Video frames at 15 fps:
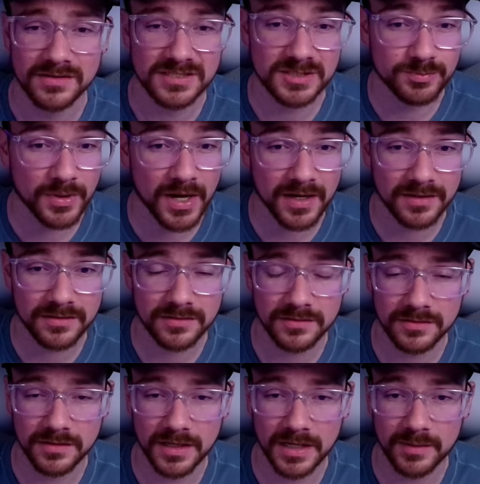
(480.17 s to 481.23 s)
spot
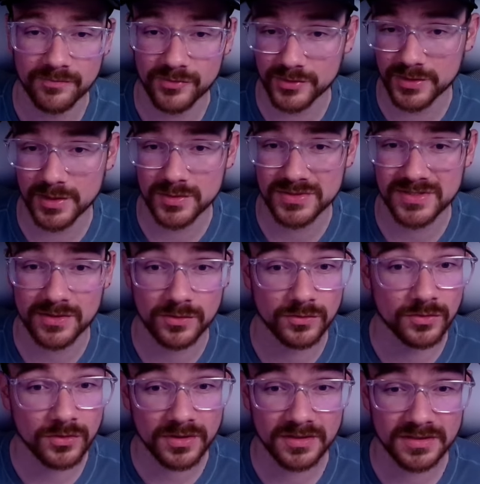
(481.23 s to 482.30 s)
um, for those that are
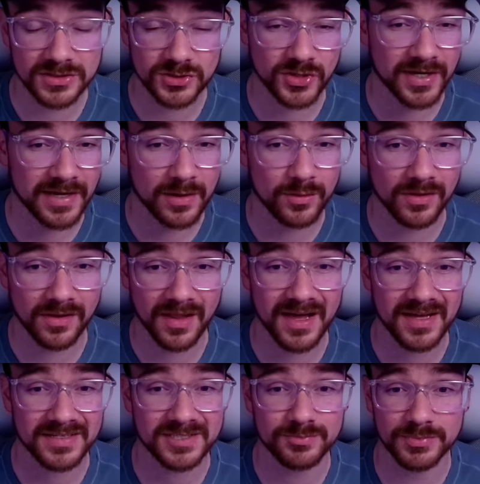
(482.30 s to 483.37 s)
looking to try out
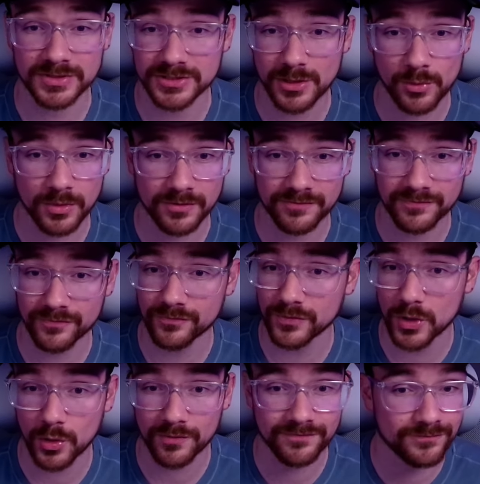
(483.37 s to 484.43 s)
glass but don't want to
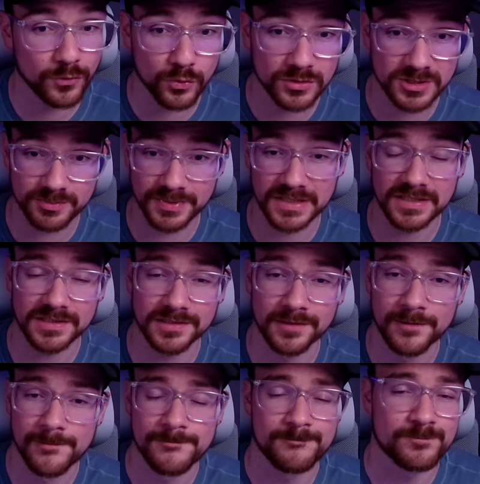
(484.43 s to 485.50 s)
go full speed,
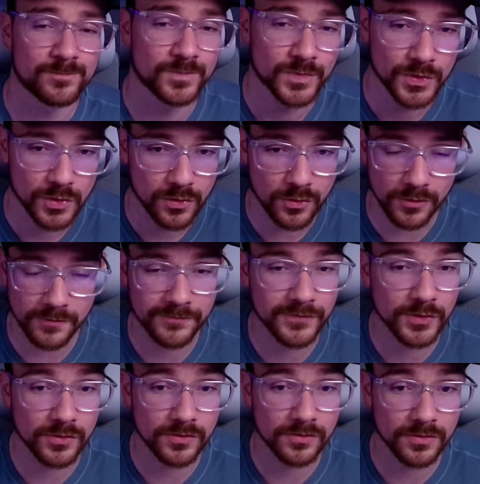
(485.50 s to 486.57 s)
or if
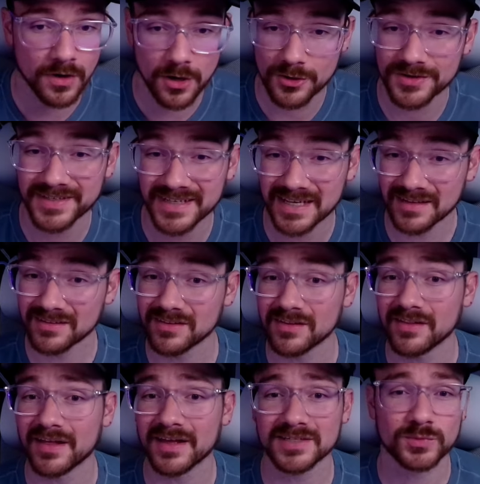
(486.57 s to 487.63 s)
you're already in
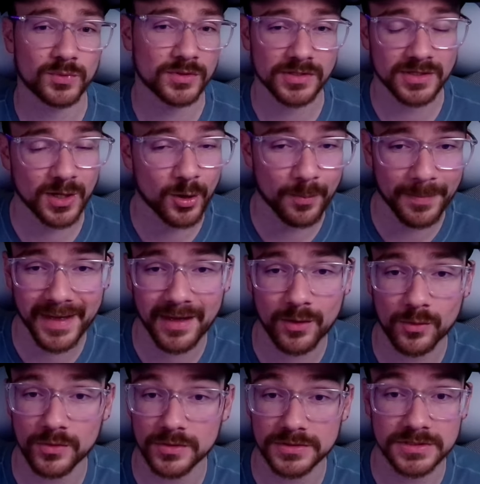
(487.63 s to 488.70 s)
glass wanting to go
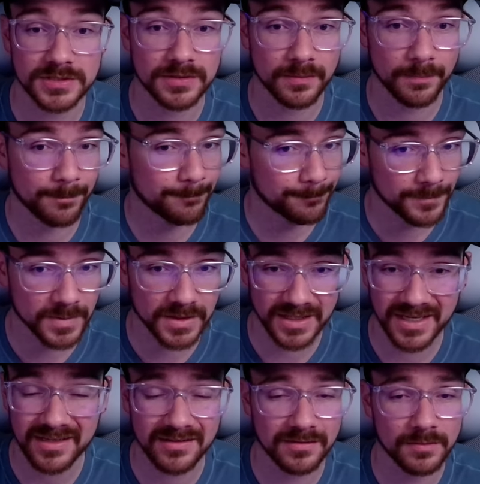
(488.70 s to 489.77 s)
backwards,
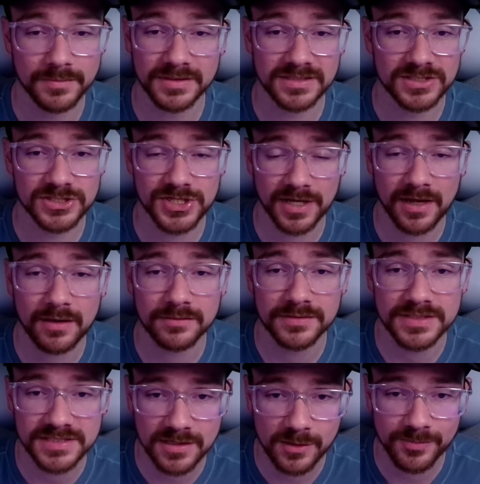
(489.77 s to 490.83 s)
again, I mean, check out
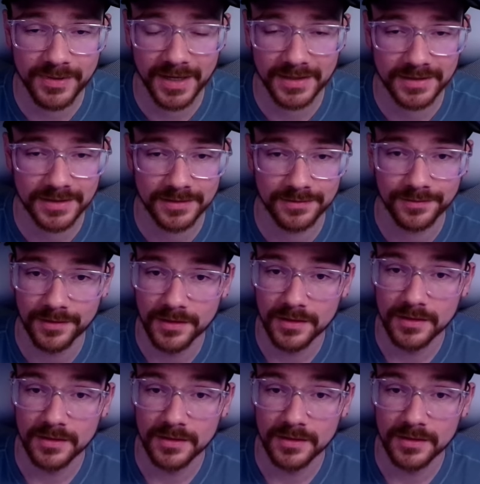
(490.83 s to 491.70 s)
this Cerapad Kin.